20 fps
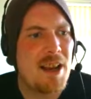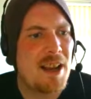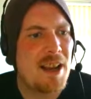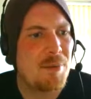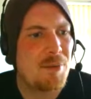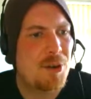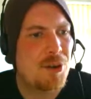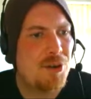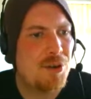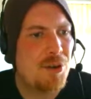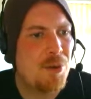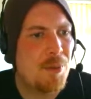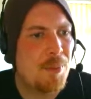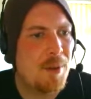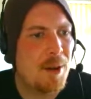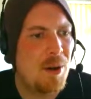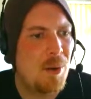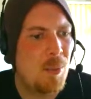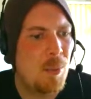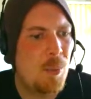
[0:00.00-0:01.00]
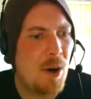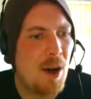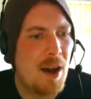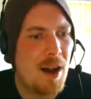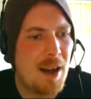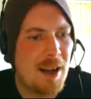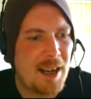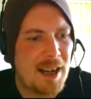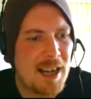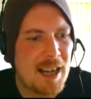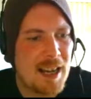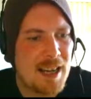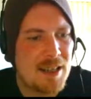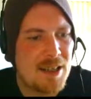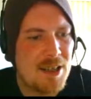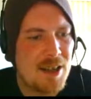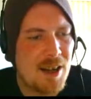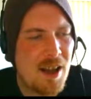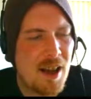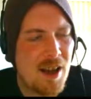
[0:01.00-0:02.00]
and we can do a bit of work and
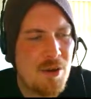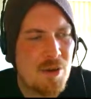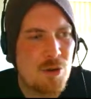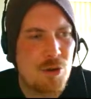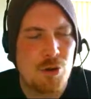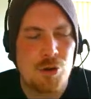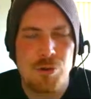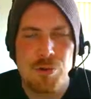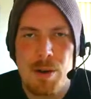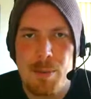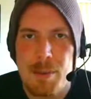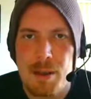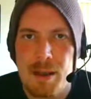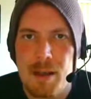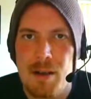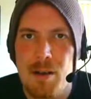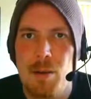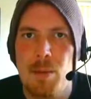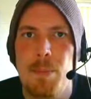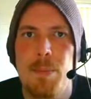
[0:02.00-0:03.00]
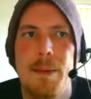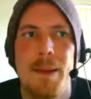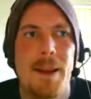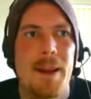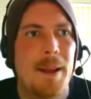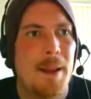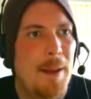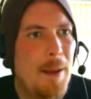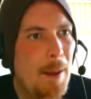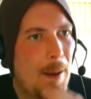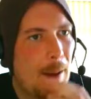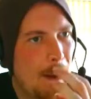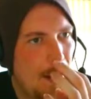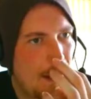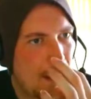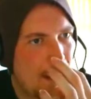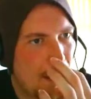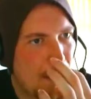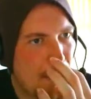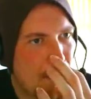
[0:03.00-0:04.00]
you know trim a little bit
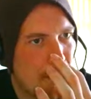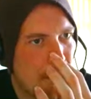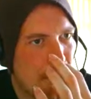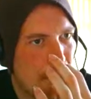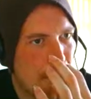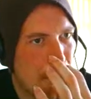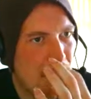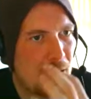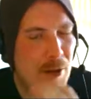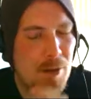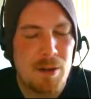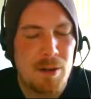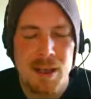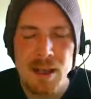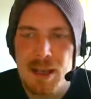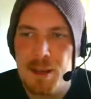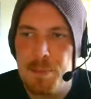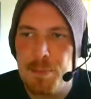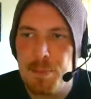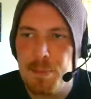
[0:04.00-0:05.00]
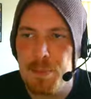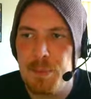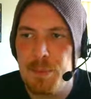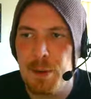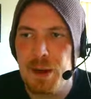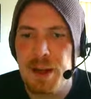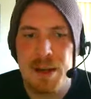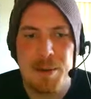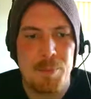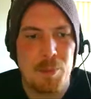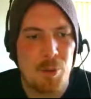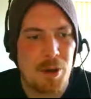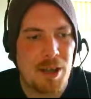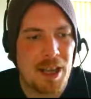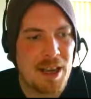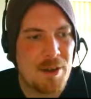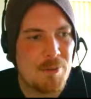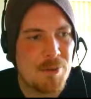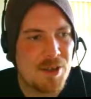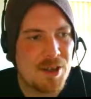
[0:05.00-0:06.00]
um, you know, keep bringing in more
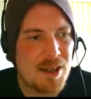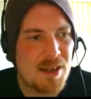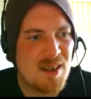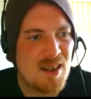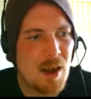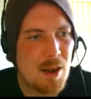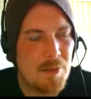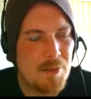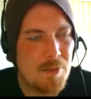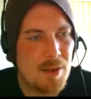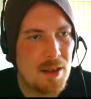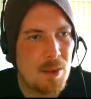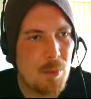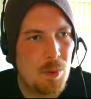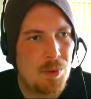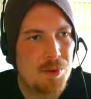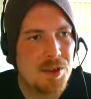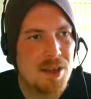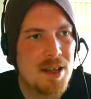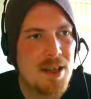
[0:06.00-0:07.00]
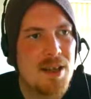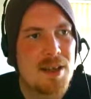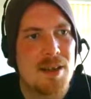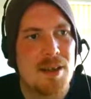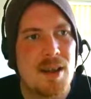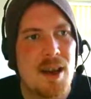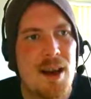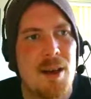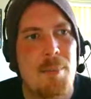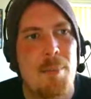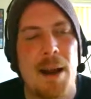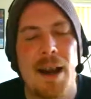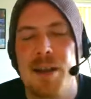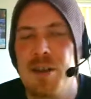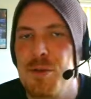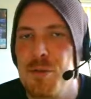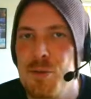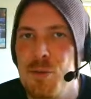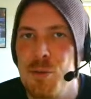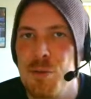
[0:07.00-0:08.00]
gate receipts. I think we'll see this turn back
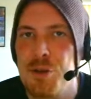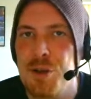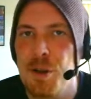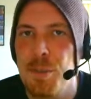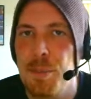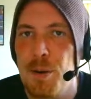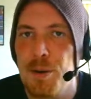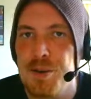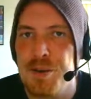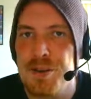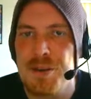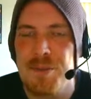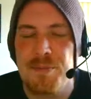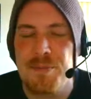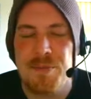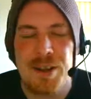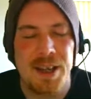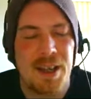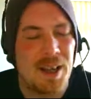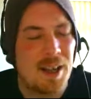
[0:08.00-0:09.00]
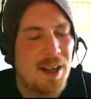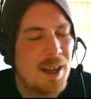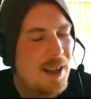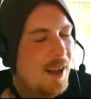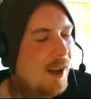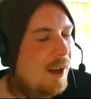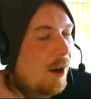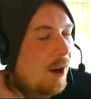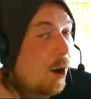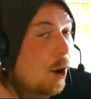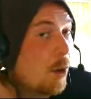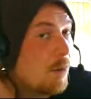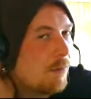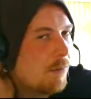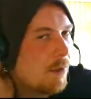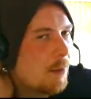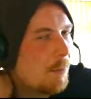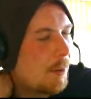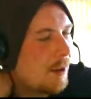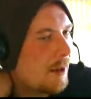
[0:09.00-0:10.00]
towards a positive figure, and
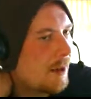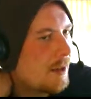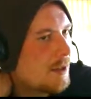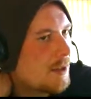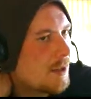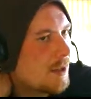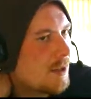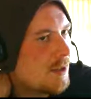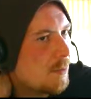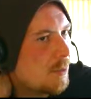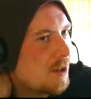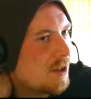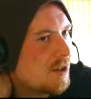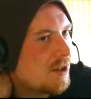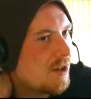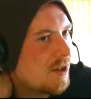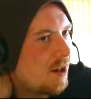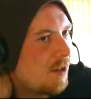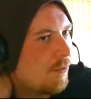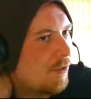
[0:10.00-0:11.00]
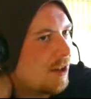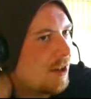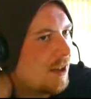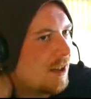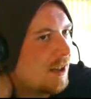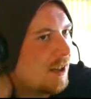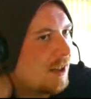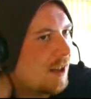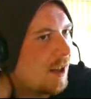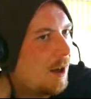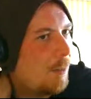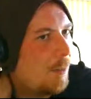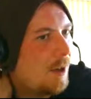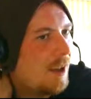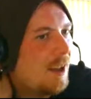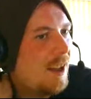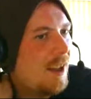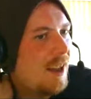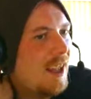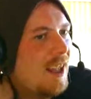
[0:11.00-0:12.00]
hopefully by next season we can start running the club
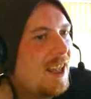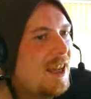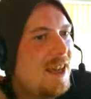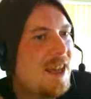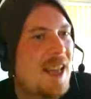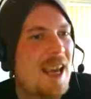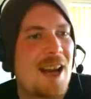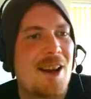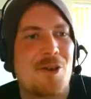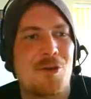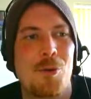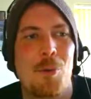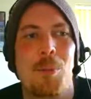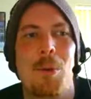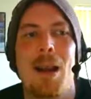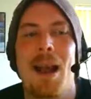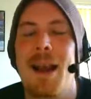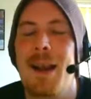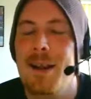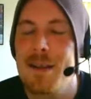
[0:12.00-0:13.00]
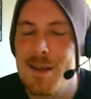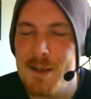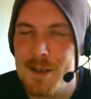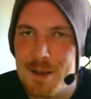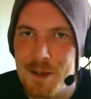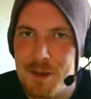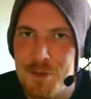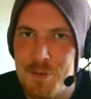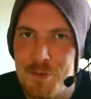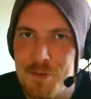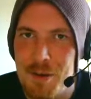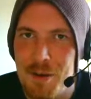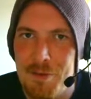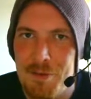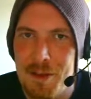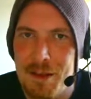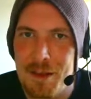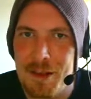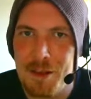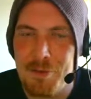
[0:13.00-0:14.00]
in the actual black as such
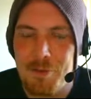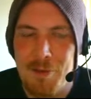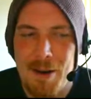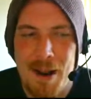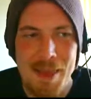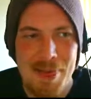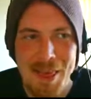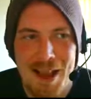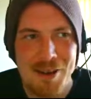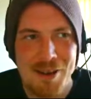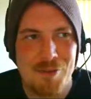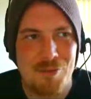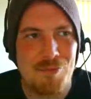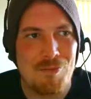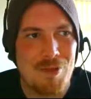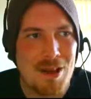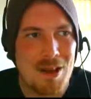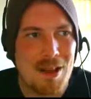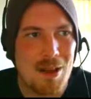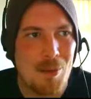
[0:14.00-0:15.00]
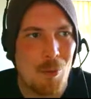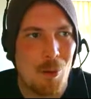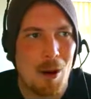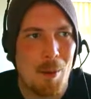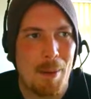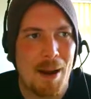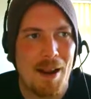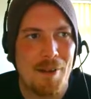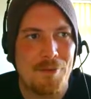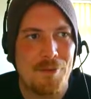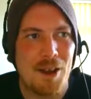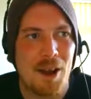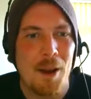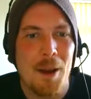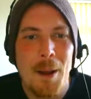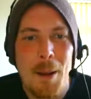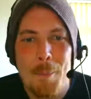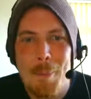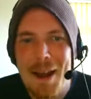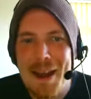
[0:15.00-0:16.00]
rather than in the red. That's really what I'm after.
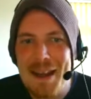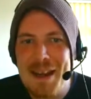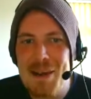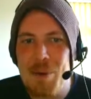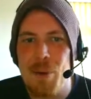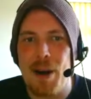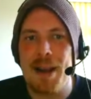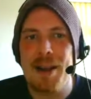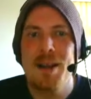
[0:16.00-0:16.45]
But anyway,